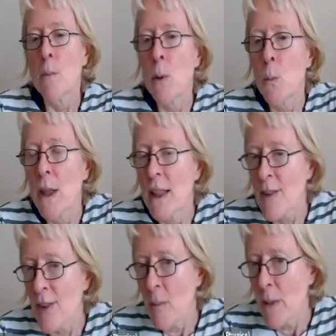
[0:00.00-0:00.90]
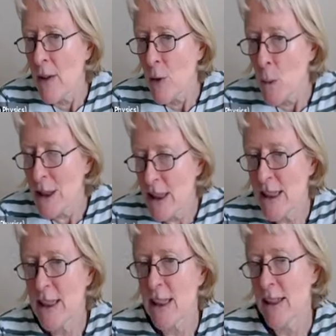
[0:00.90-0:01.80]
But we, at some level, we
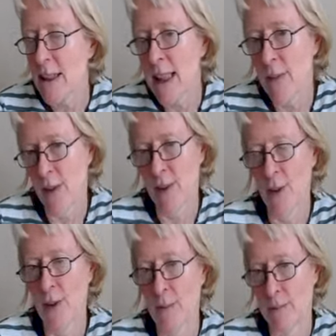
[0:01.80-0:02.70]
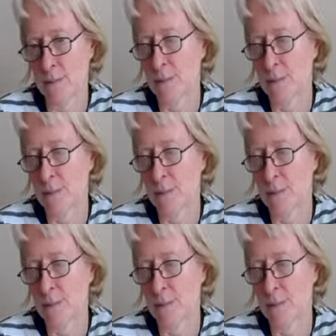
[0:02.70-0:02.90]
cheated to get this